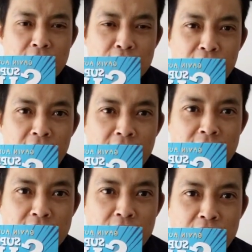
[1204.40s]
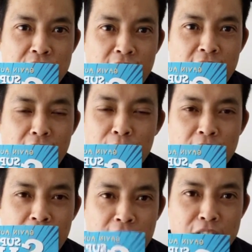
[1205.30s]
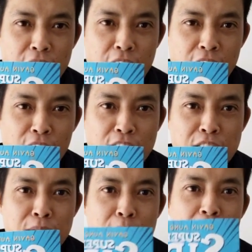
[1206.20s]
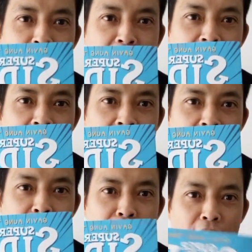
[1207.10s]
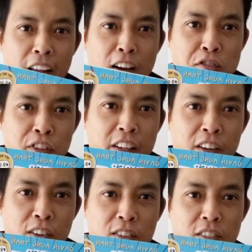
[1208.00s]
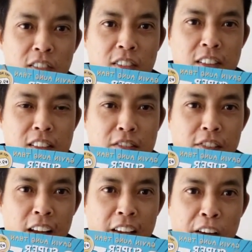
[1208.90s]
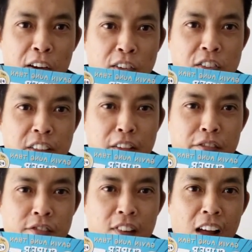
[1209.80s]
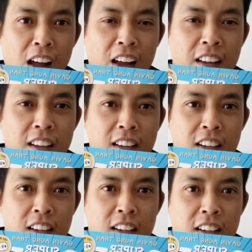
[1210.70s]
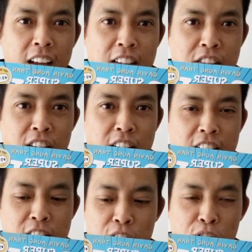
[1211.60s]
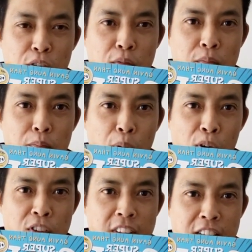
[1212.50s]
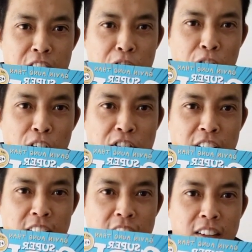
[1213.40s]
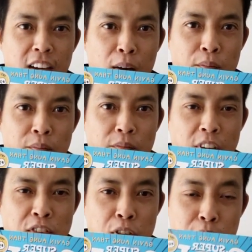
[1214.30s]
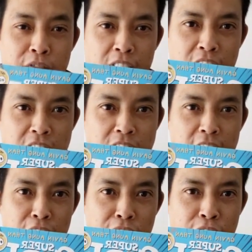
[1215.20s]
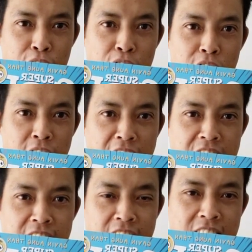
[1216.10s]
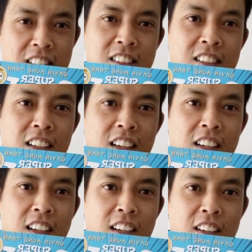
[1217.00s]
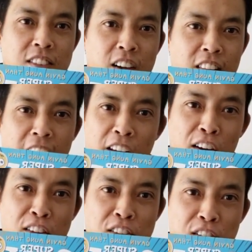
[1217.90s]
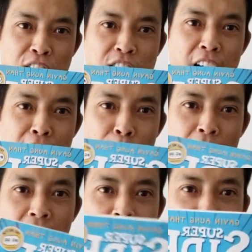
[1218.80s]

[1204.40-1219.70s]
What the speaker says: yeah, JJ, I mean, he's very close to me. But then Fly Girl's really cool. This is Fly Girl. She can fly and she's got these cool balls that she throws at supervillains that are filled with insects. So I like her too. Dynamite,